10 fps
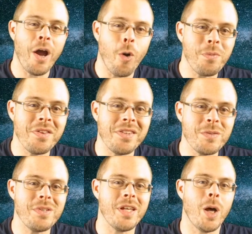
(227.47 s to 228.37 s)
I hope that
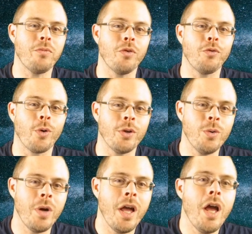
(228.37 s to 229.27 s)
this was helpful for
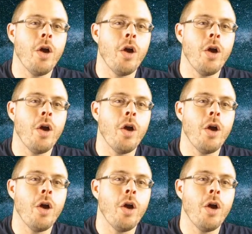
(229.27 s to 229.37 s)
you.